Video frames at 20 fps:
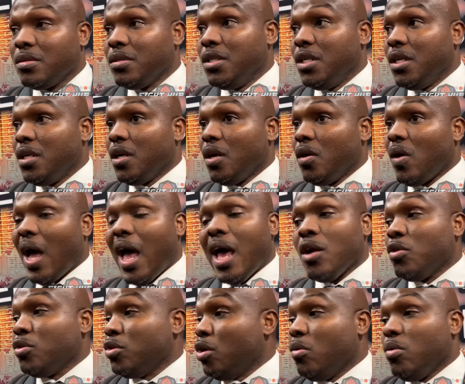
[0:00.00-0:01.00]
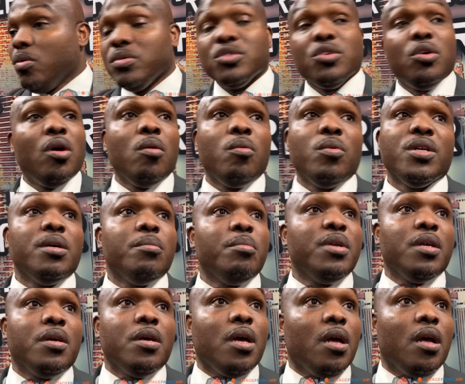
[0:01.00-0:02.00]
You know, I don't know what was going with him
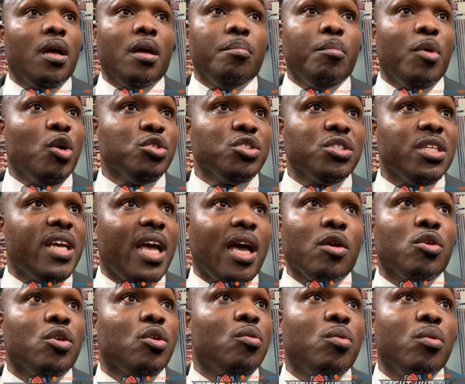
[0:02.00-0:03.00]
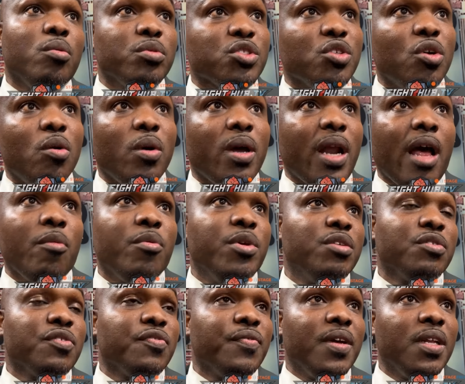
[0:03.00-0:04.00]
emotionally. I don't know what was going, how he
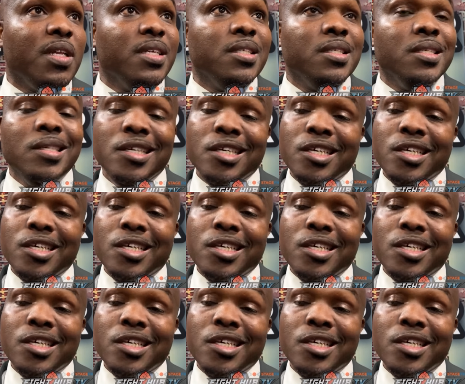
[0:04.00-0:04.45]
was feeling.